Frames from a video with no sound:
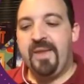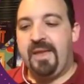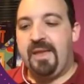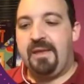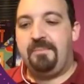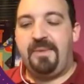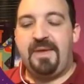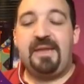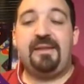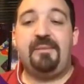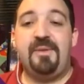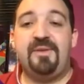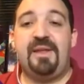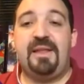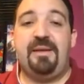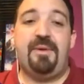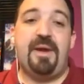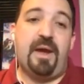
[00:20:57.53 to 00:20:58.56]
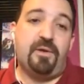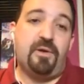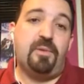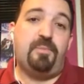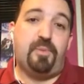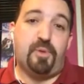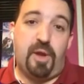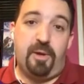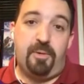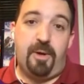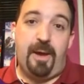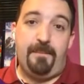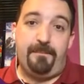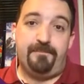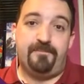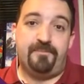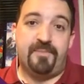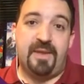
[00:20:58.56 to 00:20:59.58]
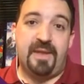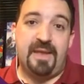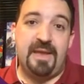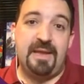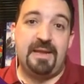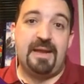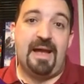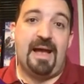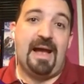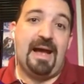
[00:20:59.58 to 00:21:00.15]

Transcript: Of course not. The first thing